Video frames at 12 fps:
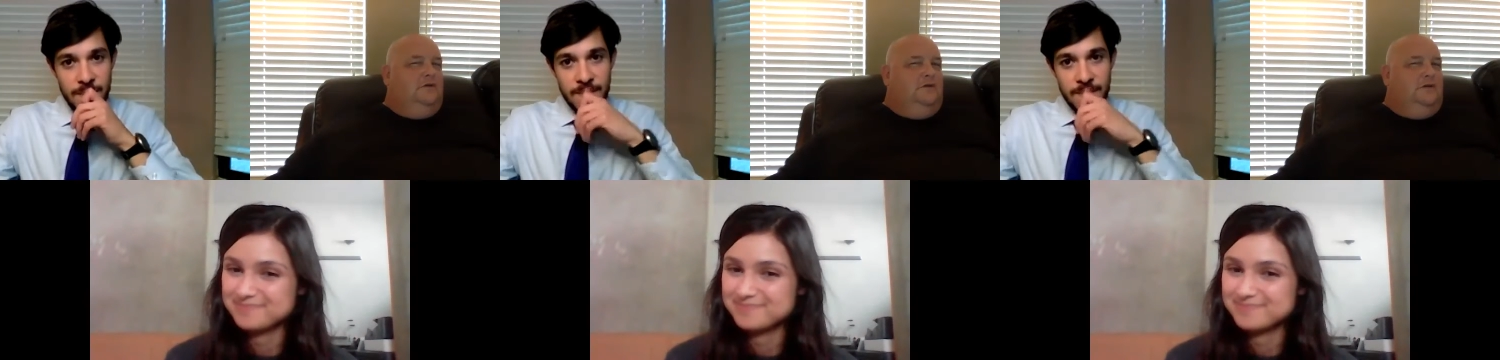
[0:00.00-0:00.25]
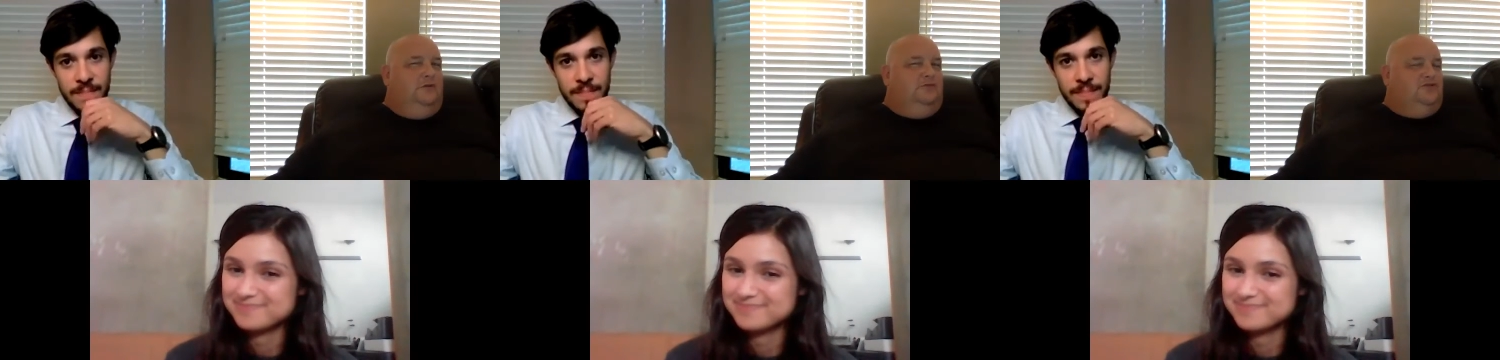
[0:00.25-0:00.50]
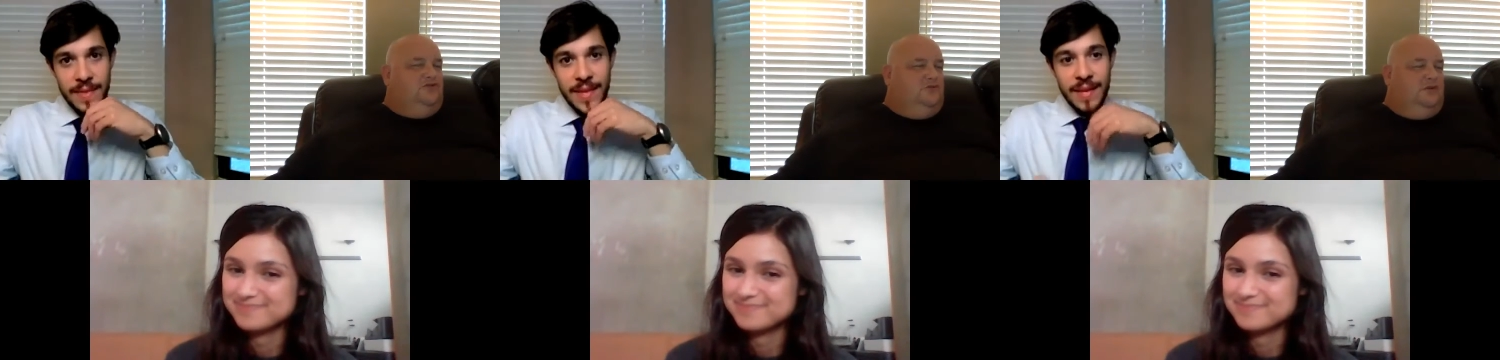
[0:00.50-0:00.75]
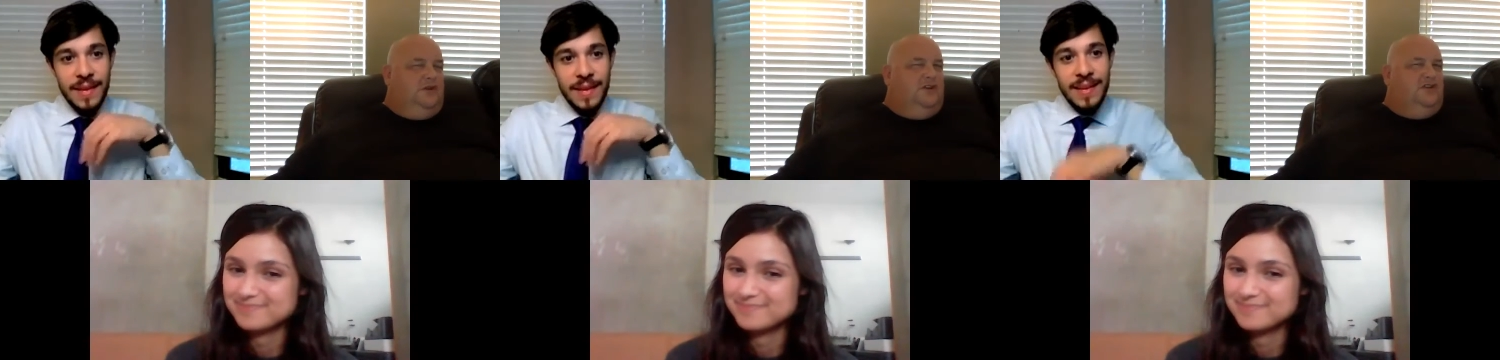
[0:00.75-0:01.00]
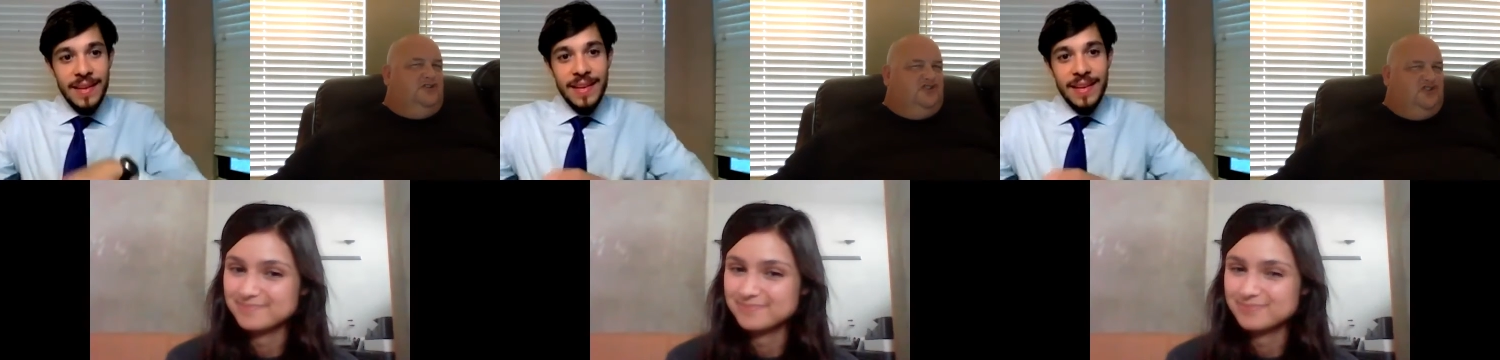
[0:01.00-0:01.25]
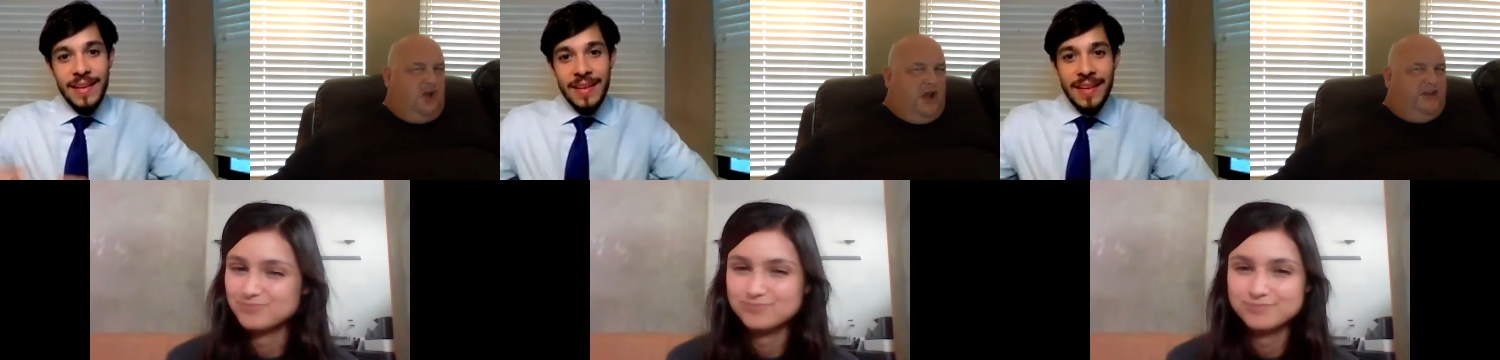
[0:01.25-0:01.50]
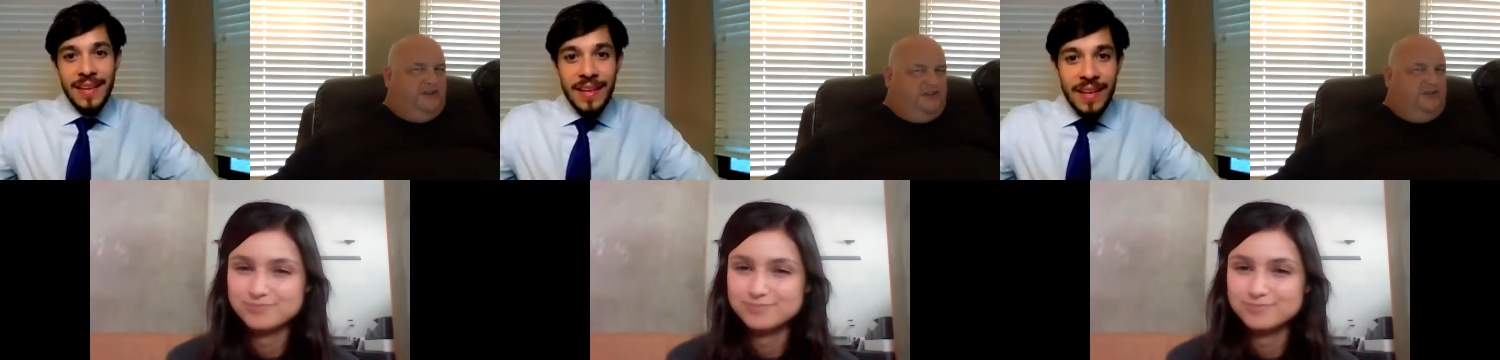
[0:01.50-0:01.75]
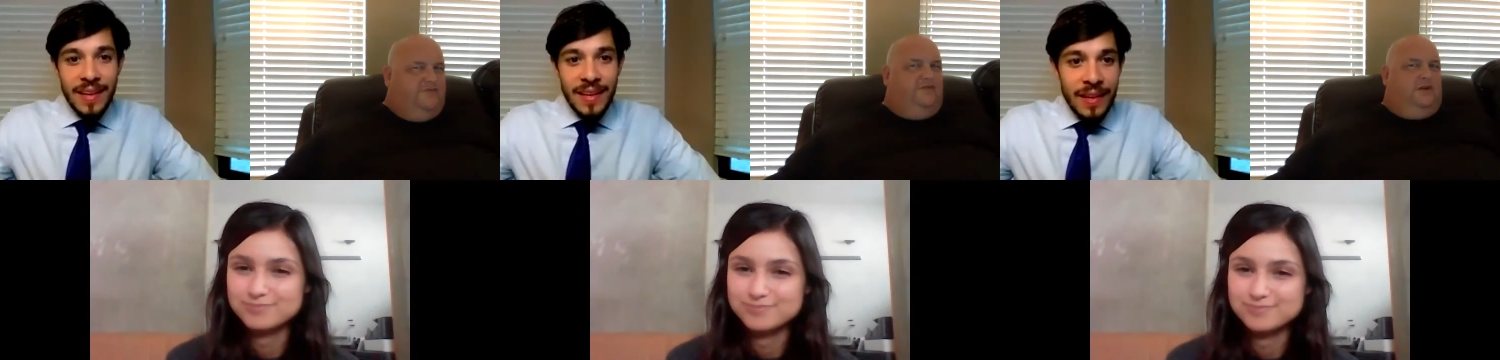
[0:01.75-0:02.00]
Speaker 1: it was it,
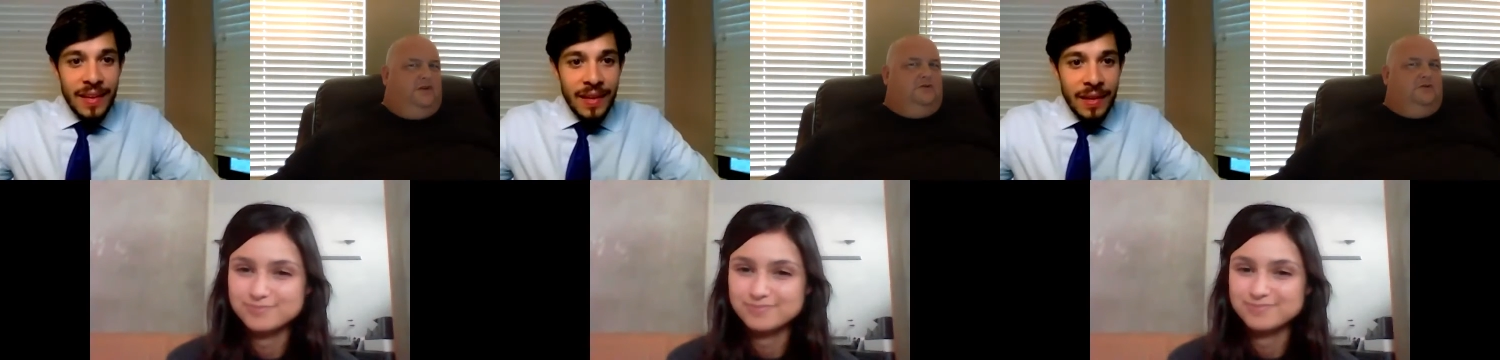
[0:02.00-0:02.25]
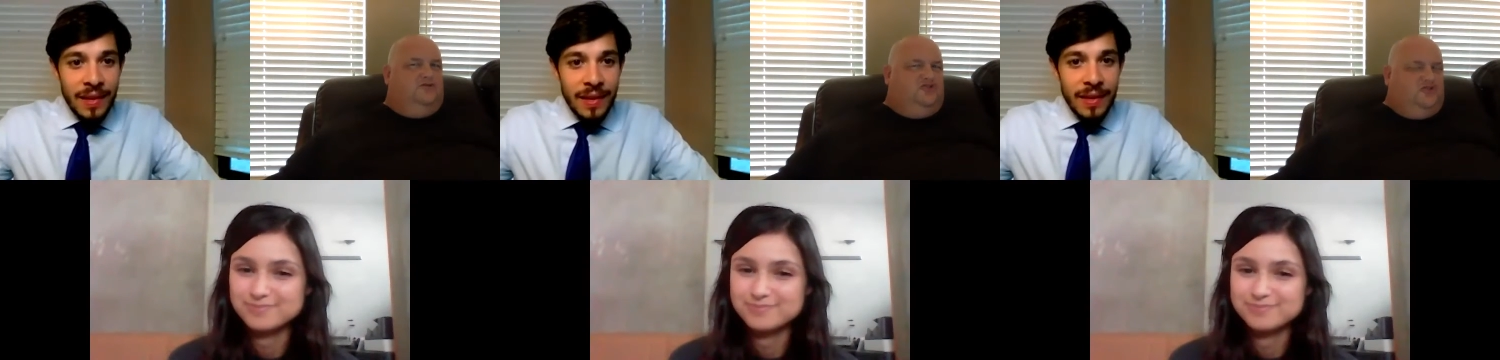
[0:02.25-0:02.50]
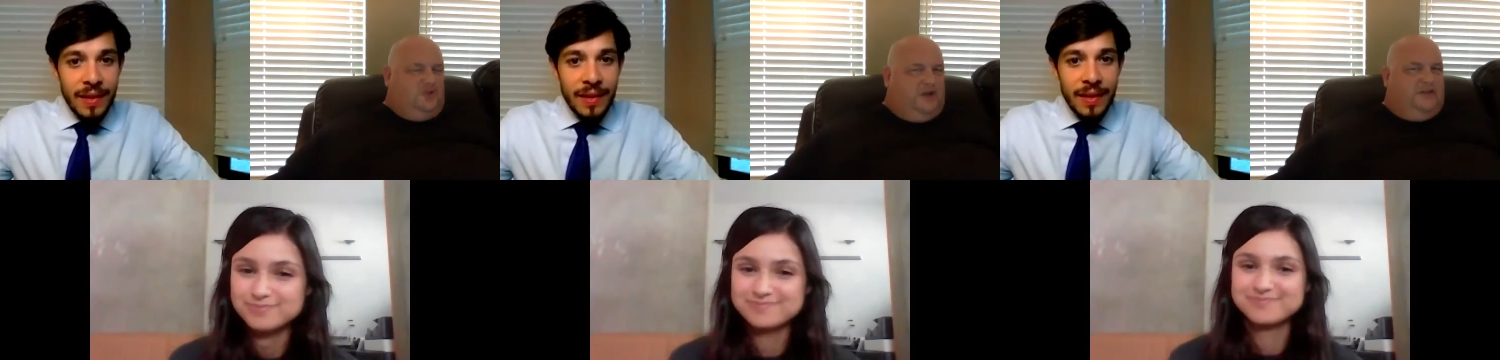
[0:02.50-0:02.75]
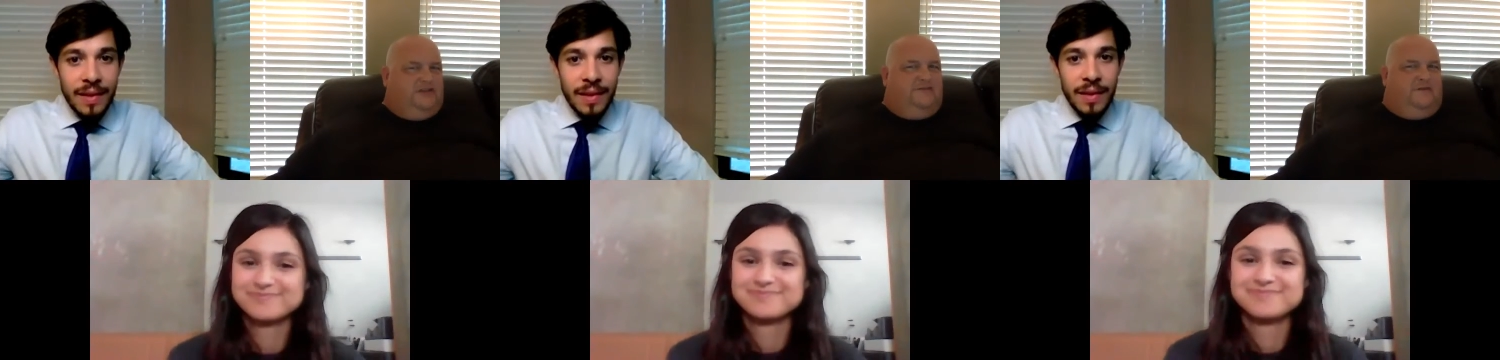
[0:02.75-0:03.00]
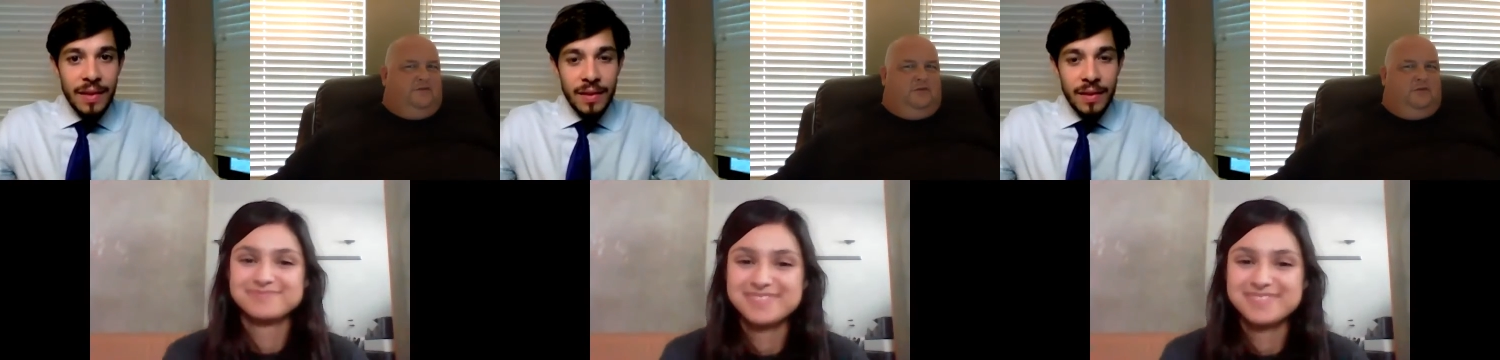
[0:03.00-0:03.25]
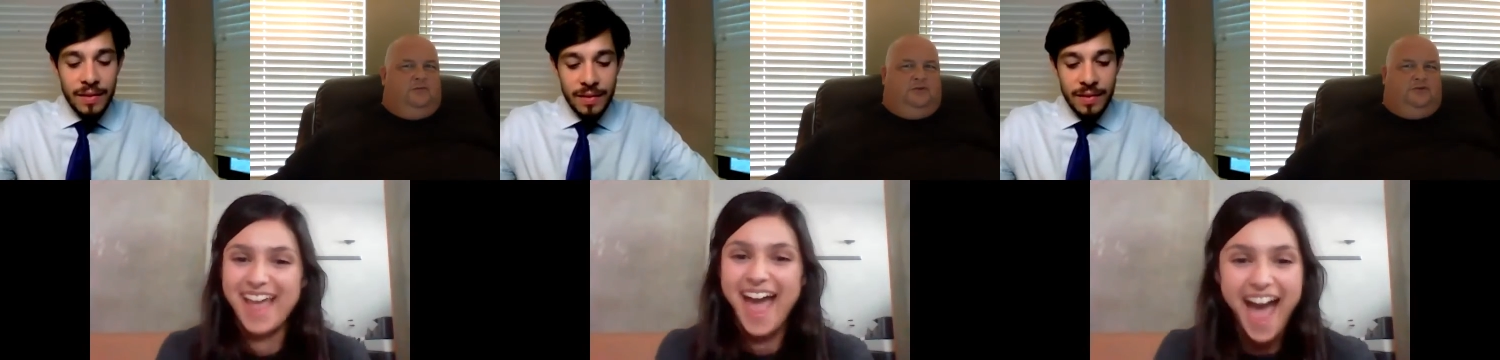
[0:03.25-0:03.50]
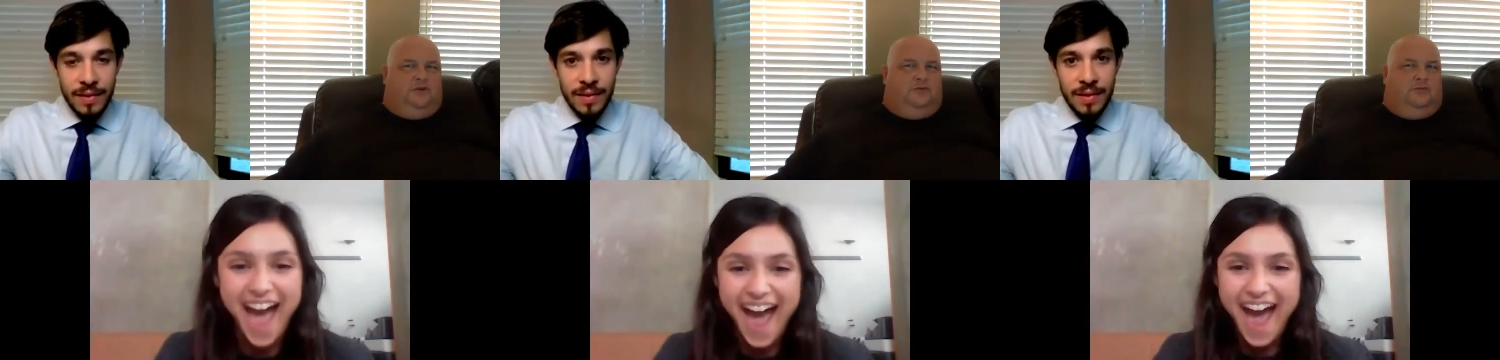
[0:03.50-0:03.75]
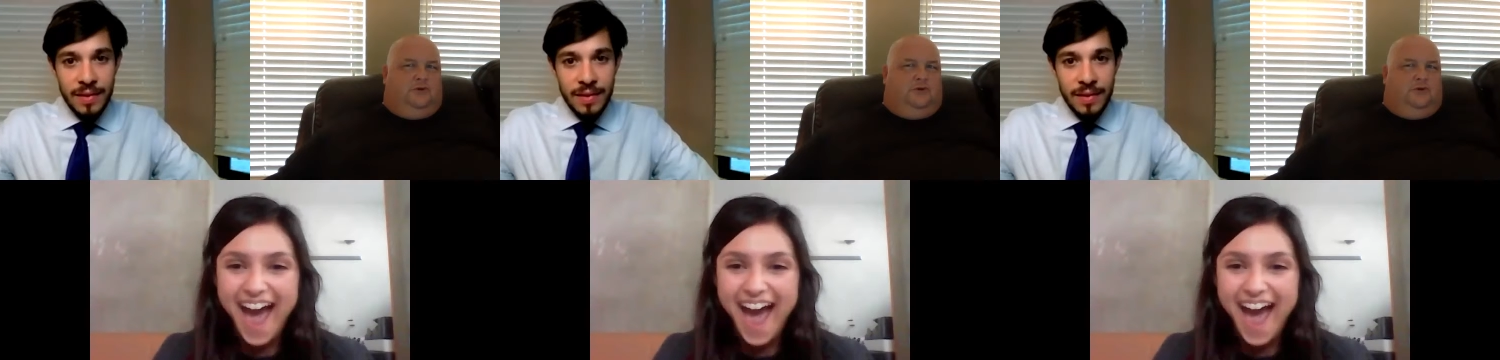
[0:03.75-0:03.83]
scientific, scientific mumbo jumbo.